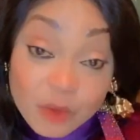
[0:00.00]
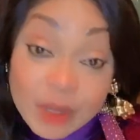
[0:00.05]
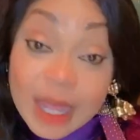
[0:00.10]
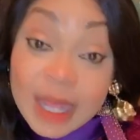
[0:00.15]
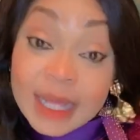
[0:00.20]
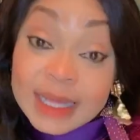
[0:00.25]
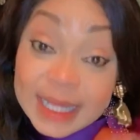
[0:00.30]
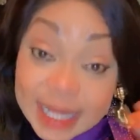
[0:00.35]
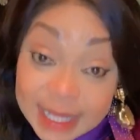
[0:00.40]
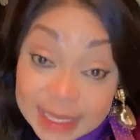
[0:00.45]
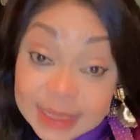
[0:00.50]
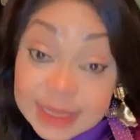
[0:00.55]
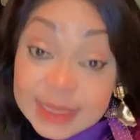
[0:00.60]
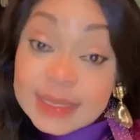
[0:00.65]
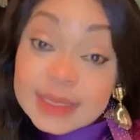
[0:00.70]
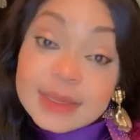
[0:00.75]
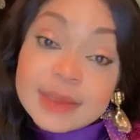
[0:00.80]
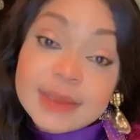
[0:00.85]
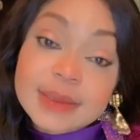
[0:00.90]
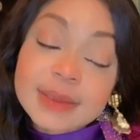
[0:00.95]
We are
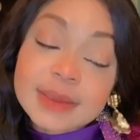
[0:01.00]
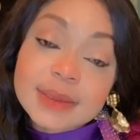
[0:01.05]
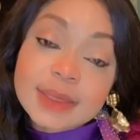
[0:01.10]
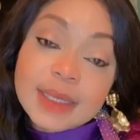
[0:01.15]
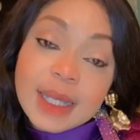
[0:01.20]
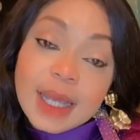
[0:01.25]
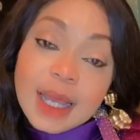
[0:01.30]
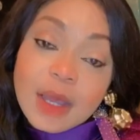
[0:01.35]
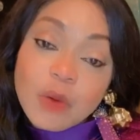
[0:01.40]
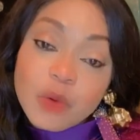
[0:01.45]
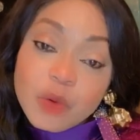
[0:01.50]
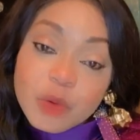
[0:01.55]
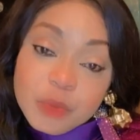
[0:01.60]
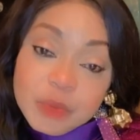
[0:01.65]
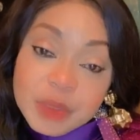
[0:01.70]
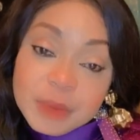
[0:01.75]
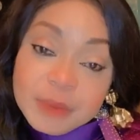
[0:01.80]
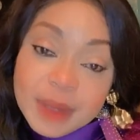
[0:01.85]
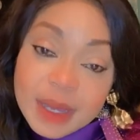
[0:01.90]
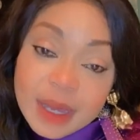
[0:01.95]
learning and
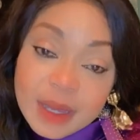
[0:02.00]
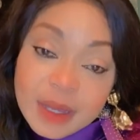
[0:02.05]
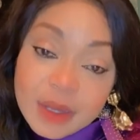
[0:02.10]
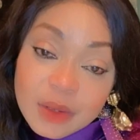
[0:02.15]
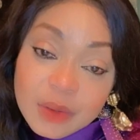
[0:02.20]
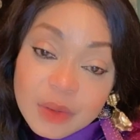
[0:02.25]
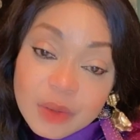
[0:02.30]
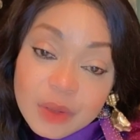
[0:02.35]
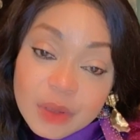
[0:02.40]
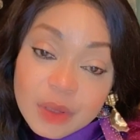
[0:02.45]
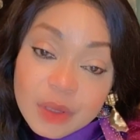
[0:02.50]
we'll be back.